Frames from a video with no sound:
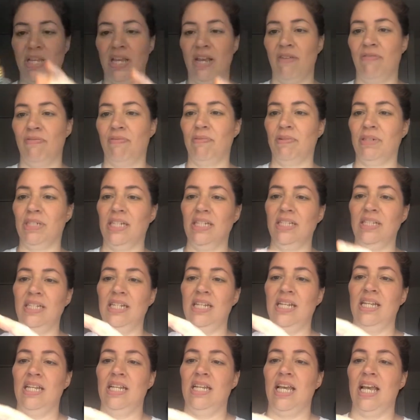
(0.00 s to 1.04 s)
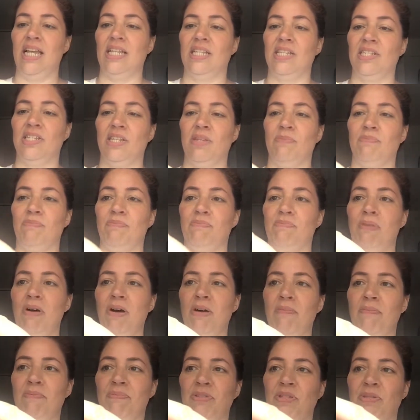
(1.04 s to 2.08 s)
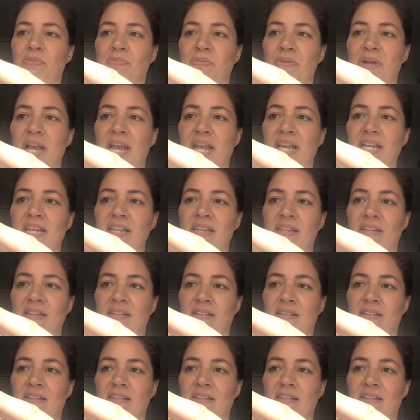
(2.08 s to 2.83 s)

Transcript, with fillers: careful with it. And it's a pump spray.